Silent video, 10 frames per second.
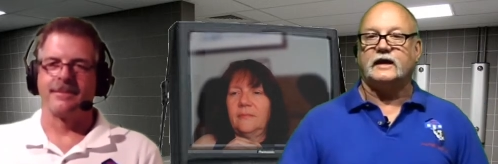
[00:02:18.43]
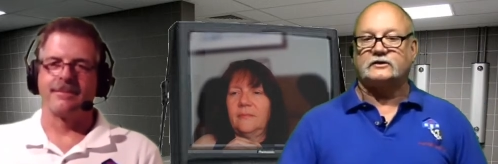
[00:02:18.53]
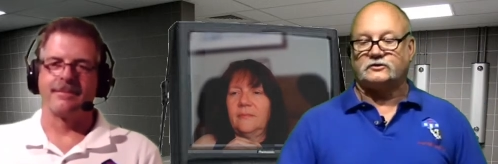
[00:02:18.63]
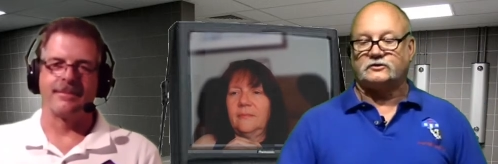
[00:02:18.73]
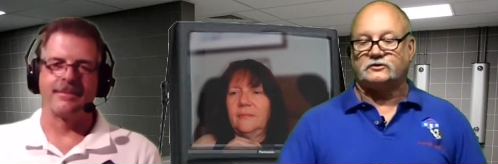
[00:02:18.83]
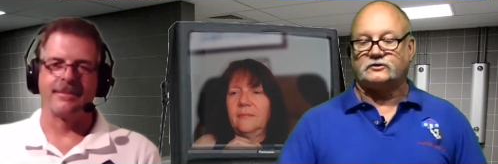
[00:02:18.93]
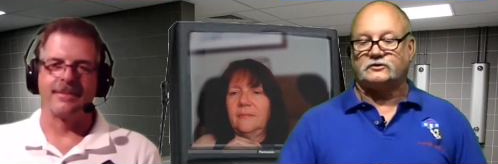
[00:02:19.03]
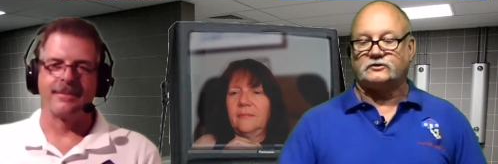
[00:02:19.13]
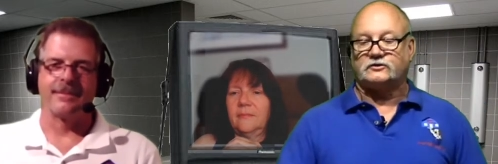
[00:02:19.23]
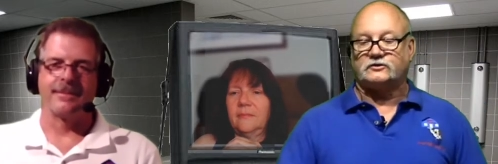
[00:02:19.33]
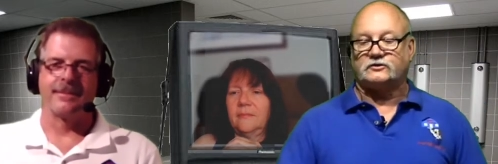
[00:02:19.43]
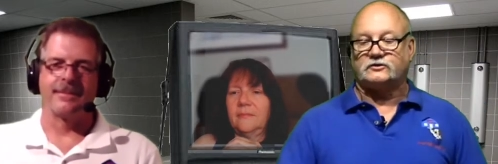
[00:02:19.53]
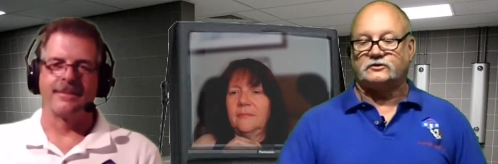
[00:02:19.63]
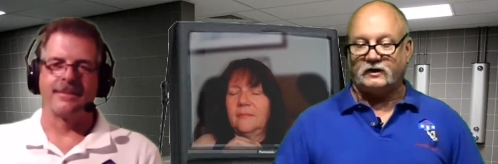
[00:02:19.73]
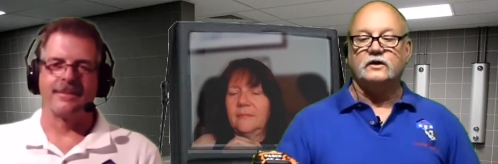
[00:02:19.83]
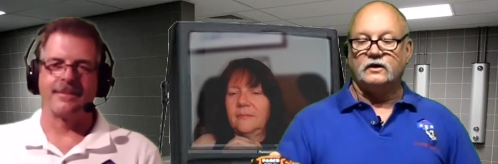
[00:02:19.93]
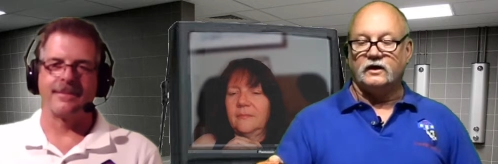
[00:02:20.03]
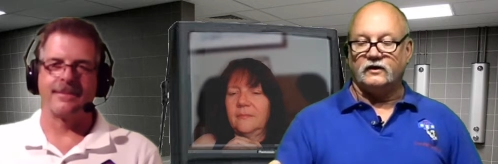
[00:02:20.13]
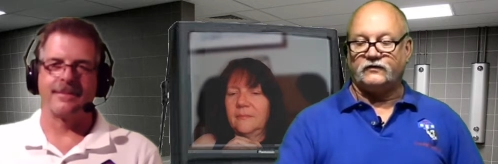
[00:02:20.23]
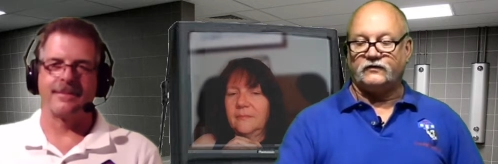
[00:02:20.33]
Speaker 1: to you next week. And
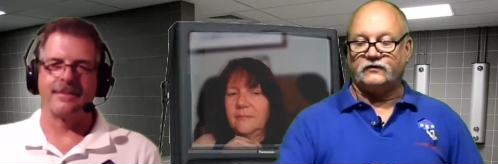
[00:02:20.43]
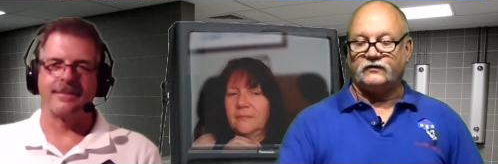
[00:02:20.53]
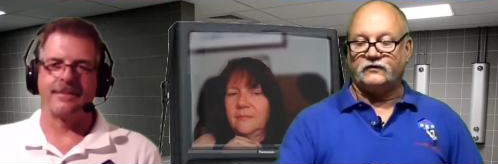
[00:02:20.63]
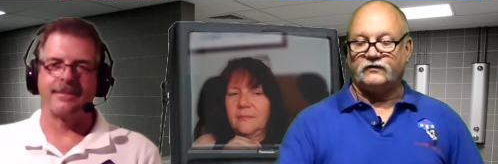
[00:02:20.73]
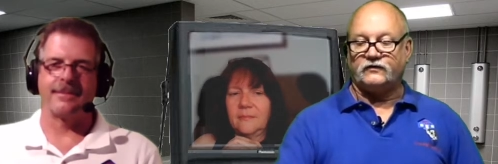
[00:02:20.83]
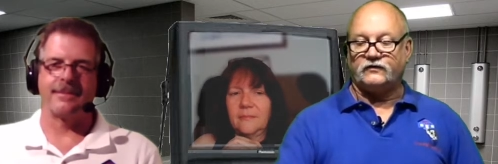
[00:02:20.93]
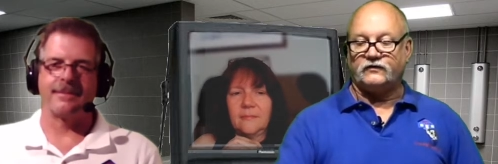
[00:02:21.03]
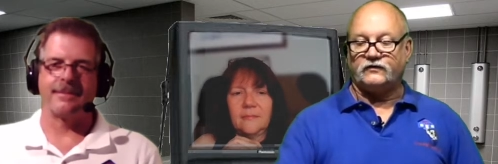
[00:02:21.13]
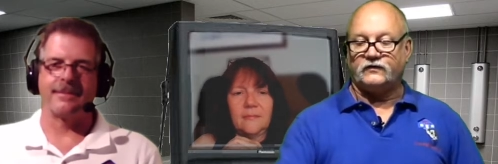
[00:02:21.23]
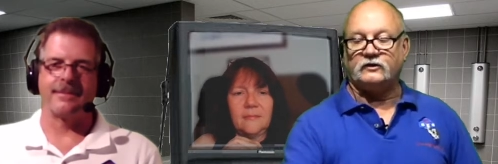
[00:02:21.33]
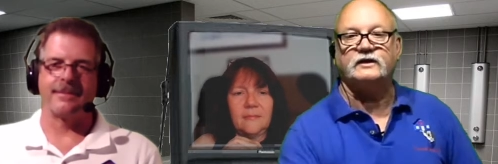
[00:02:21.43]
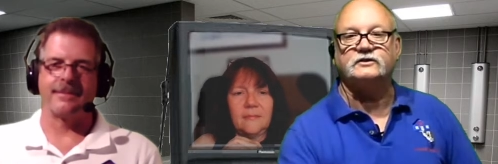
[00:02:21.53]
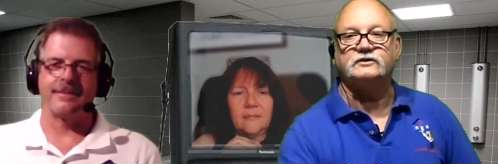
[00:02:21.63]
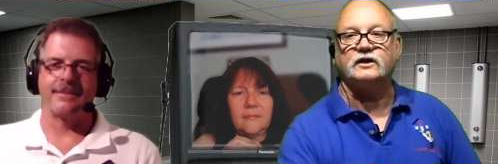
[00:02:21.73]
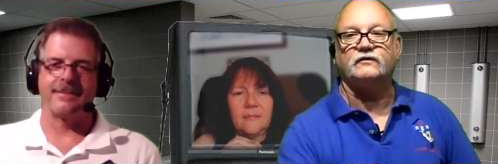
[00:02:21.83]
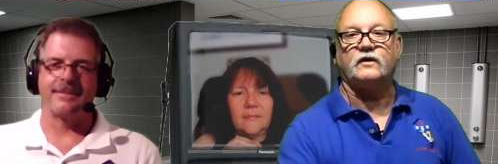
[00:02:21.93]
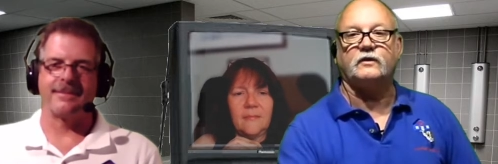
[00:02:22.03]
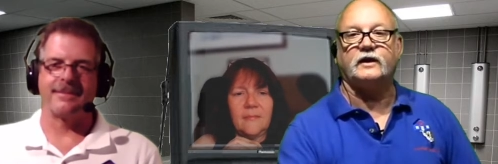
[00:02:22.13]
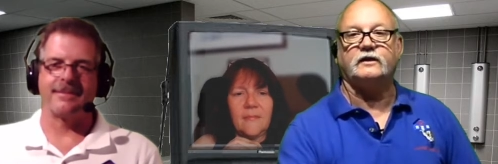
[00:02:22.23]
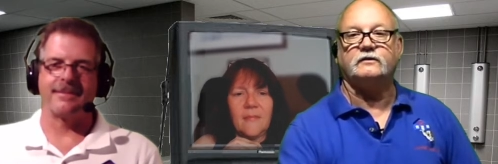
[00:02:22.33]
if uh, you have his address and stuff
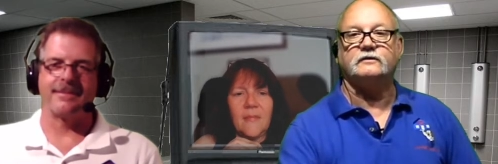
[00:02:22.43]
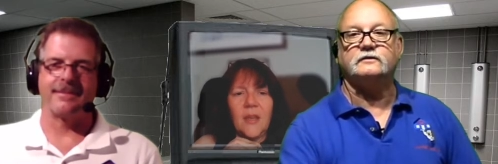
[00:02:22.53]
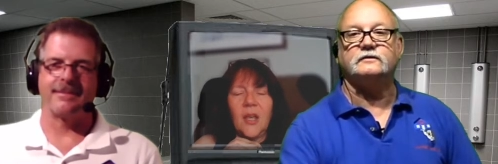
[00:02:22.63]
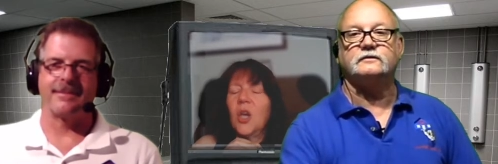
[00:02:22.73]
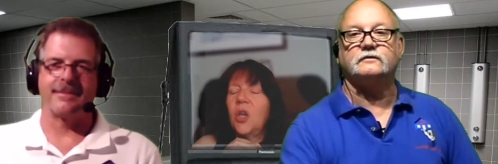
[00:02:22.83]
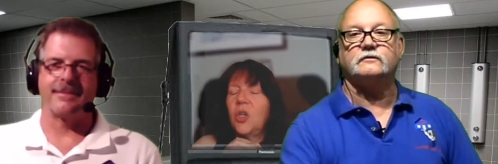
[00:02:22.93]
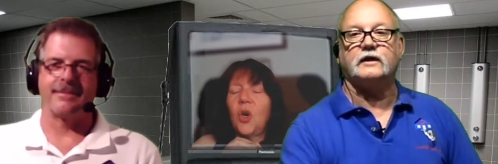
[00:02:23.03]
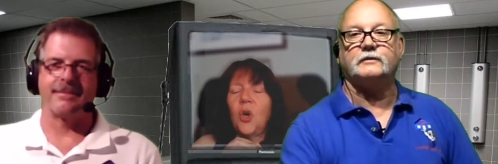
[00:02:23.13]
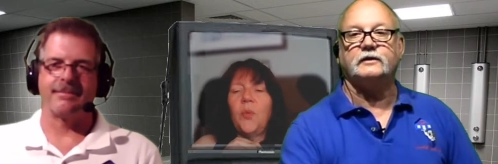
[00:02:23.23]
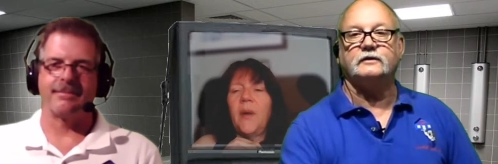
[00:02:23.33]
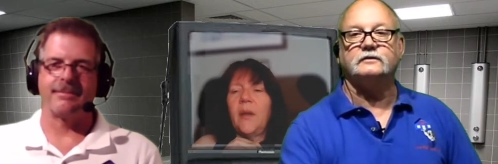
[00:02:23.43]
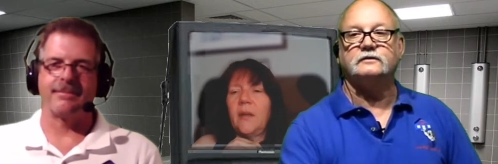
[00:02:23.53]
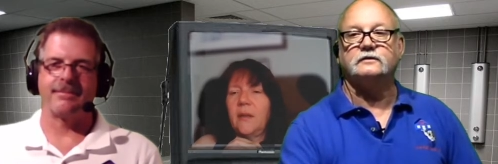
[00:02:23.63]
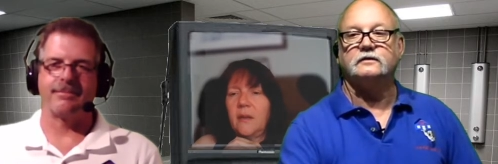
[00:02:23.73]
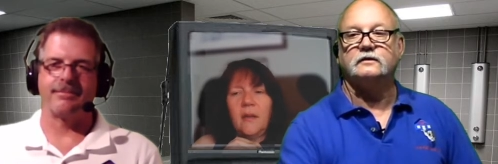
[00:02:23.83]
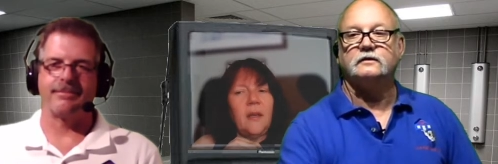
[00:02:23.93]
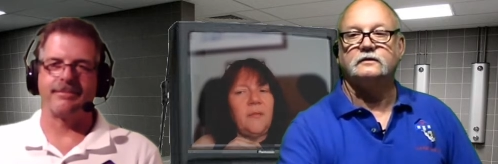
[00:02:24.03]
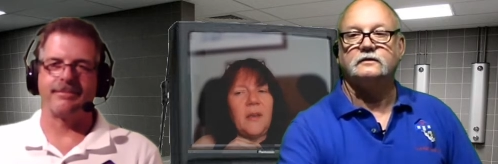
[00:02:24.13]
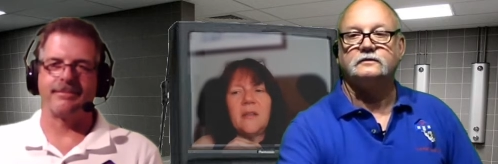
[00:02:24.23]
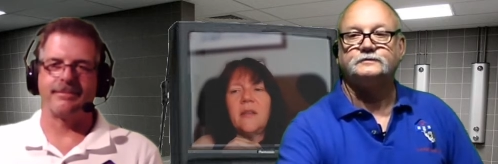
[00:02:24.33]
already,
Speaker 2: no, Robbie? but if
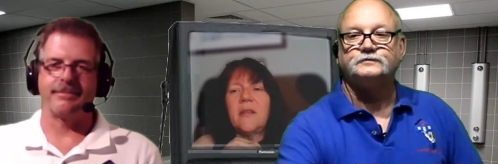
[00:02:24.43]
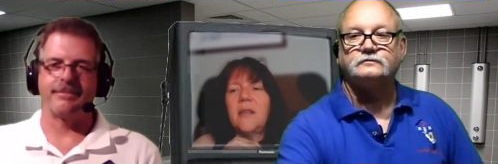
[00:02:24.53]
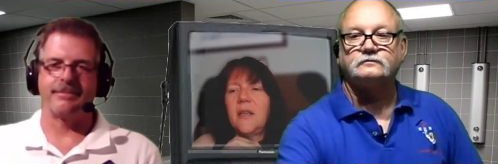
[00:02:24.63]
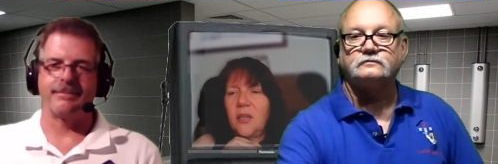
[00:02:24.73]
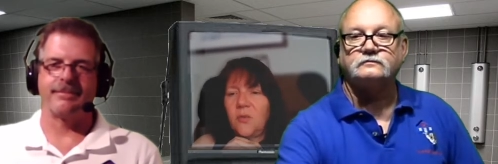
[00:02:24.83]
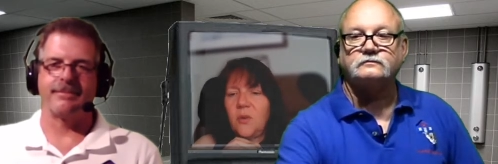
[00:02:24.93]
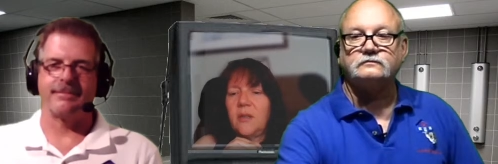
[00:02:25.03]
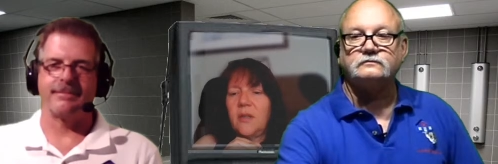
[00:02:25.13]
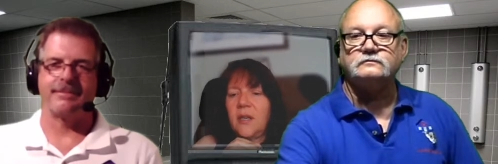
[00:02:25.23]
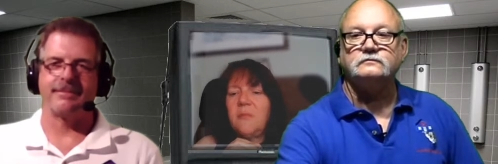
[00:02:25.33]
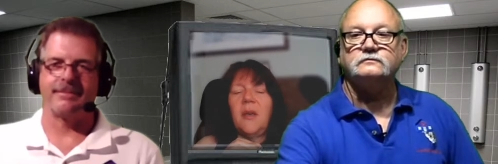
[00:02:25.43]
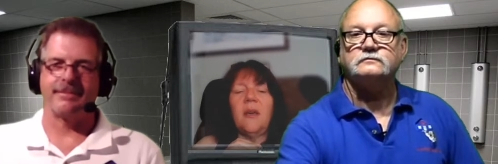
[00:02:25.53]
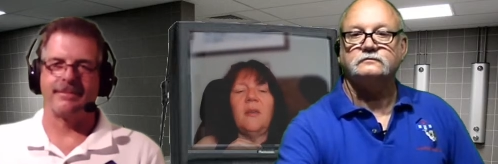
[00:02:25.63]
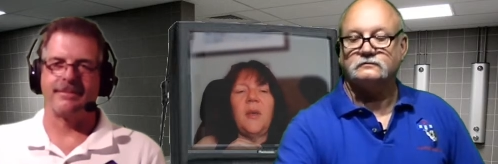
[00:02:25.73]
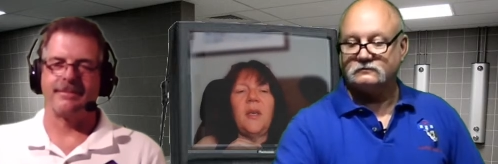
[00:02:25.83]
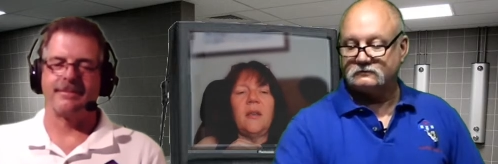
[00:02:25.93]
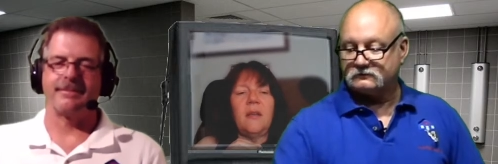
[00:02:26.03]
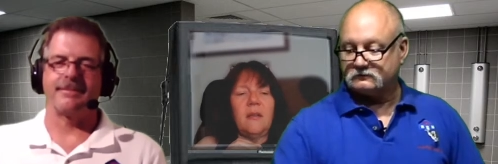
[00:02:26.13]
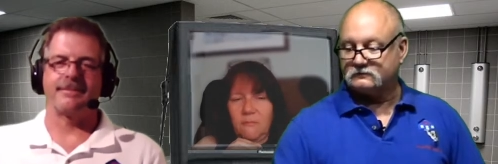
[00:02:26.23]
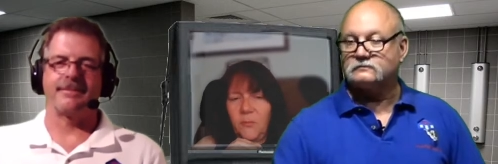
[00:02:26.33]
he's listening, he will email me,
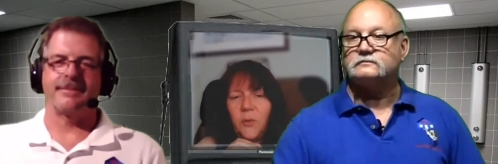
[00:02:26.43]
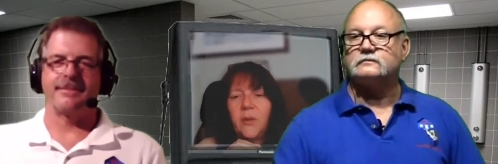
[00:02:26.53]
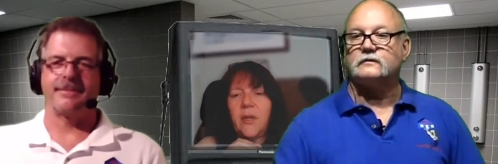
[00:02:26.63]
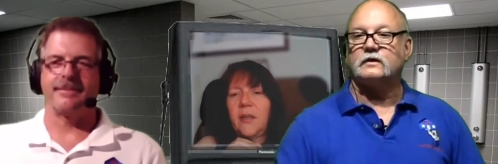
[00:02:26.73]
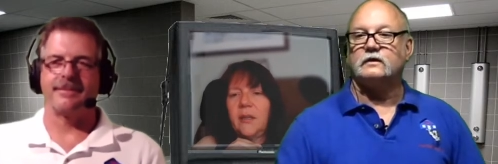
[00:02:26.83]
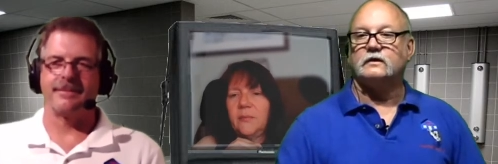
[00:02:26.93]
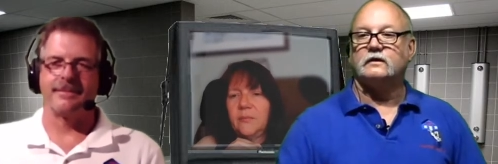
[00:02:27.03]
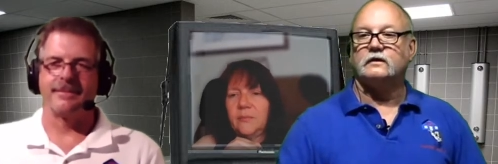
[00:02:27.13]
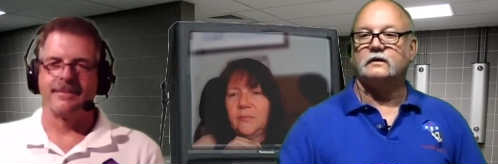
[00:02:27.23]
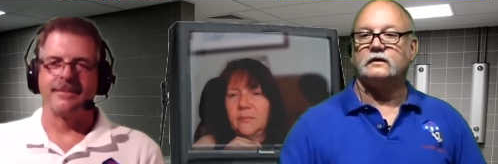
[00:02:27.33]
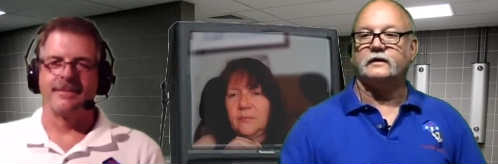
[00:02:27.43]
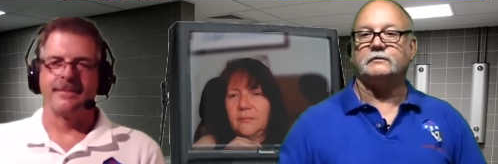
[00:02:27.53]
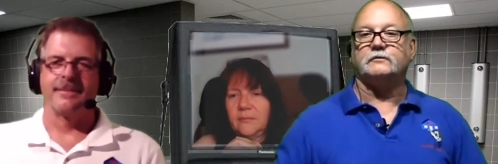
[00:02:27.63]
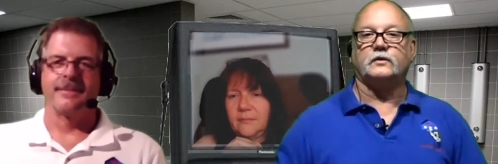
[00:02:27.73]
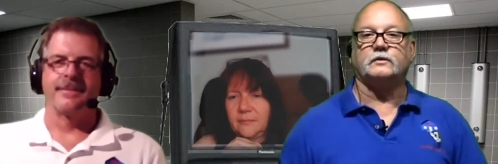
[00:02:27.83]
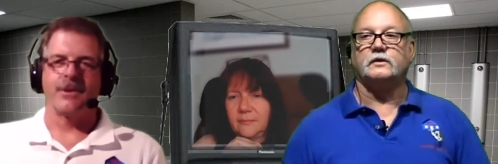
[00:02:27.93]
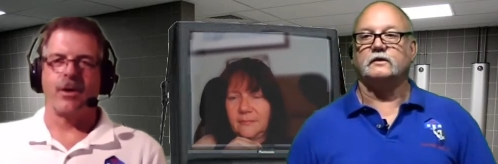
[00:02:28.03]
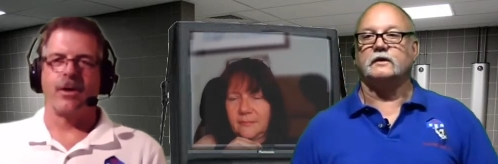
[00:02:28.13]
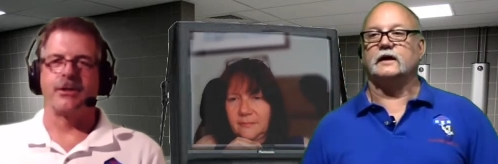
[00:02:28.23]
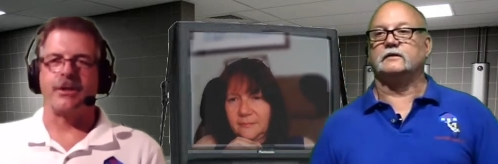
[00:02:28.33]
and we will get it. Yep,
Speaker 1: we will
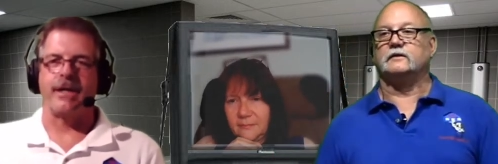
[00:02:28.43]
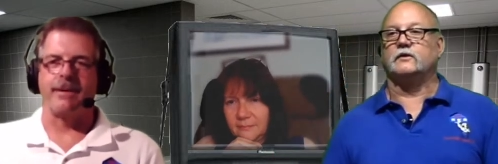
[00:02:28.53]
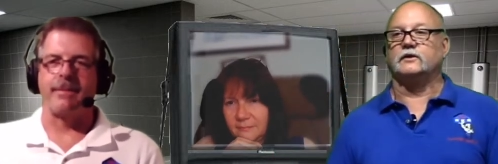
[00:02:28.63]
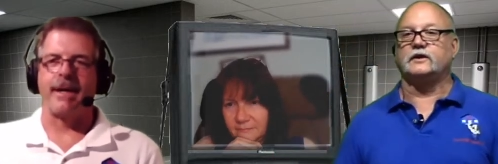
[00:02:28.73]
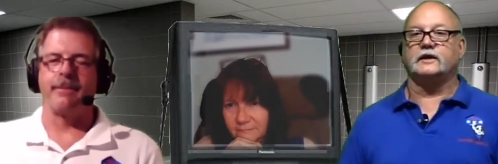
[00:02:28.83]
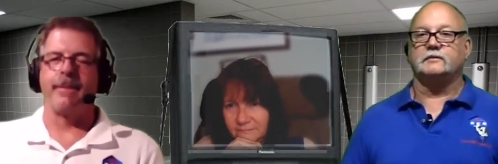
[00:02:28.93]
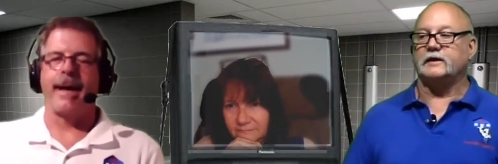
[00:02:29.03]
uh, email him,